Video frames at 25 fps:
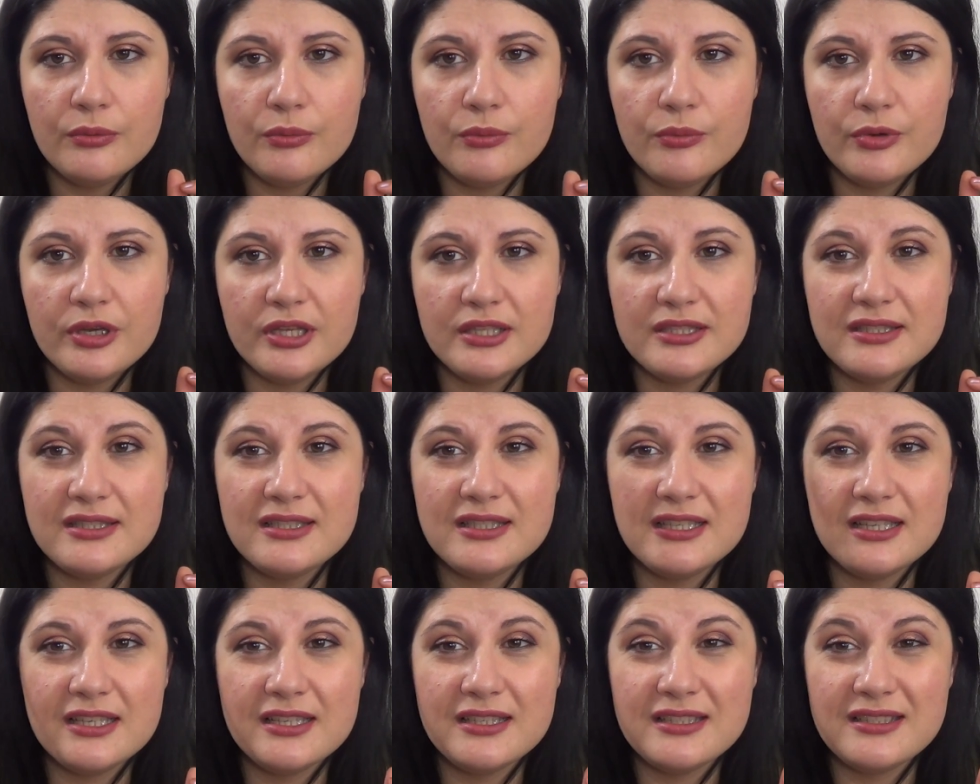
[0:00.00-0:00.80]

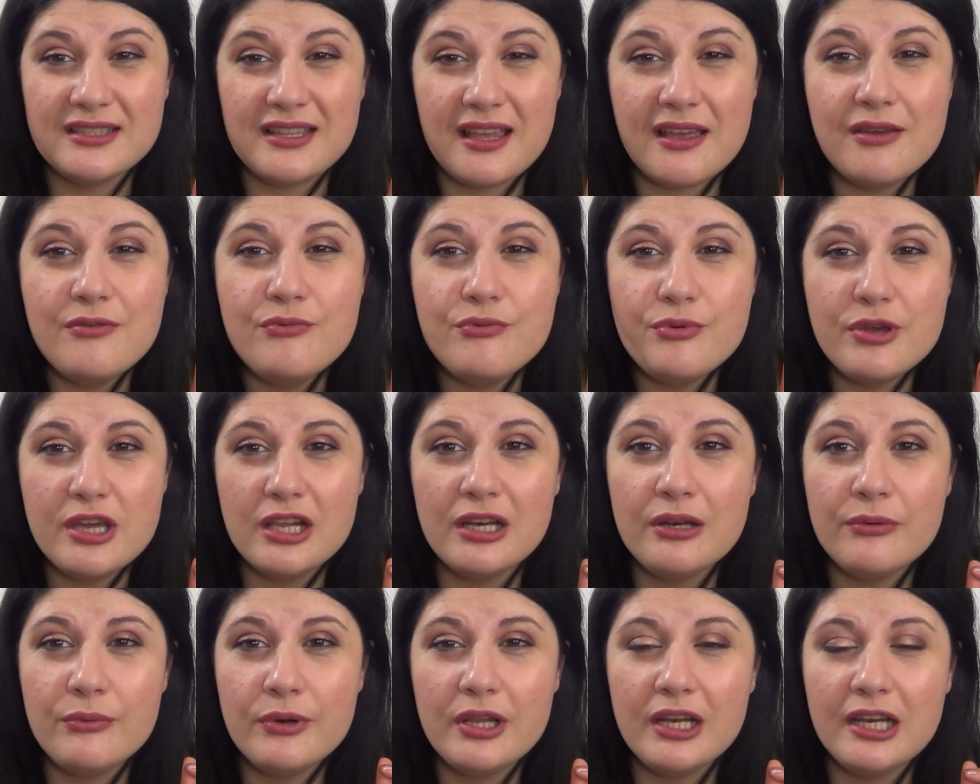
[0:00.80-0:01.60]
which is a
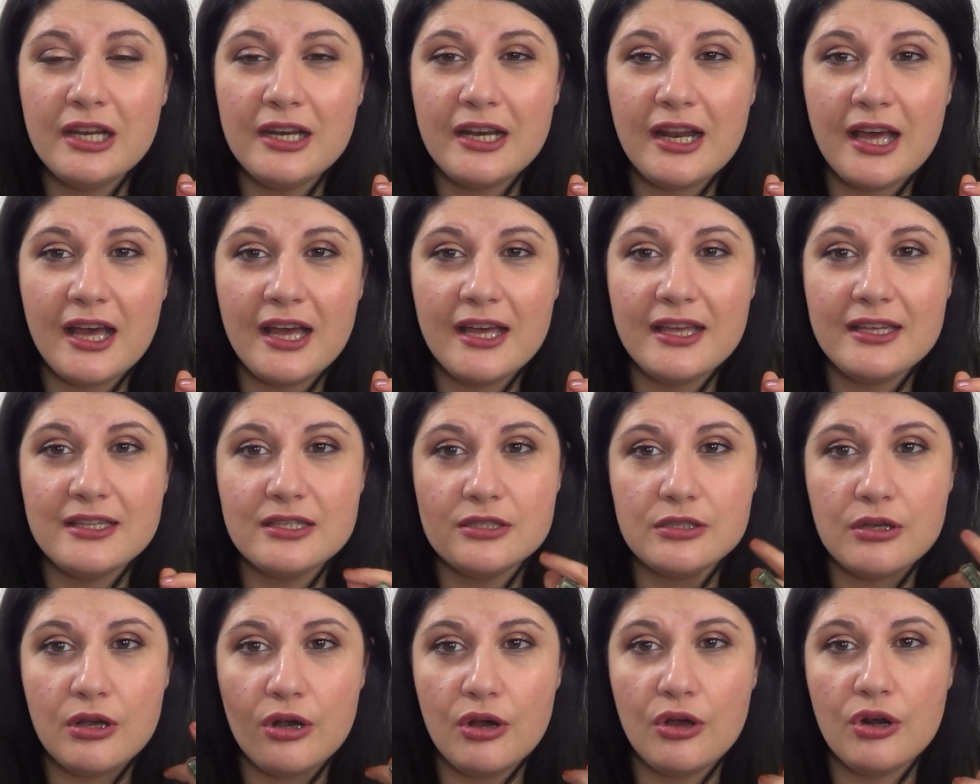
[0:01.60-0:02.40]
really, really
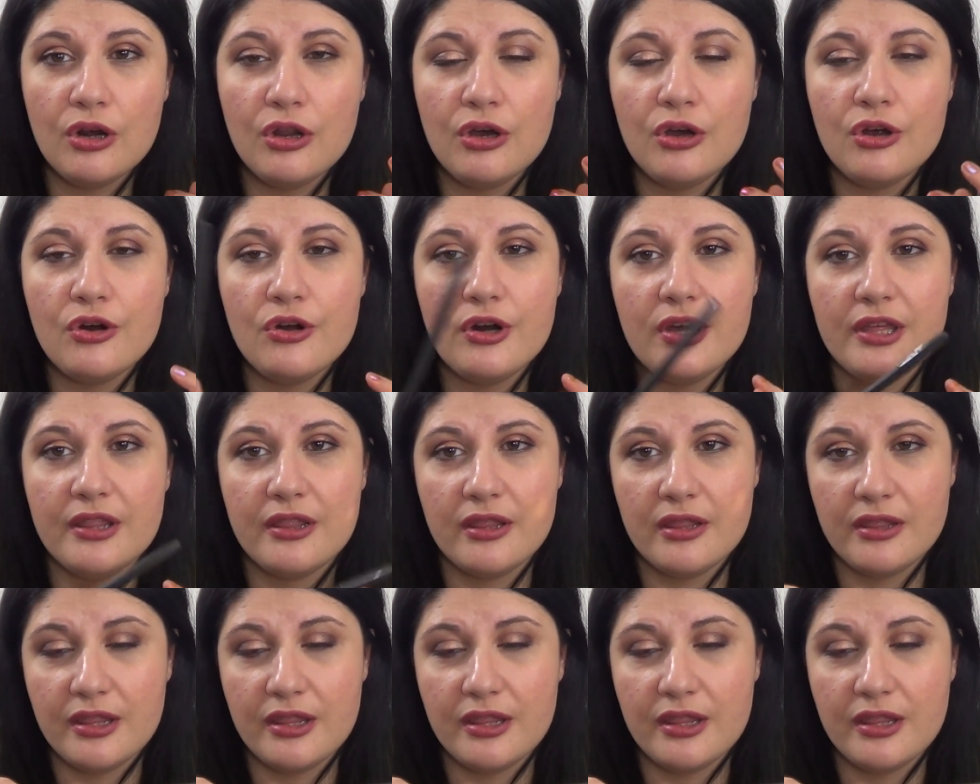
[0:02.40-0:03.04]
nice color.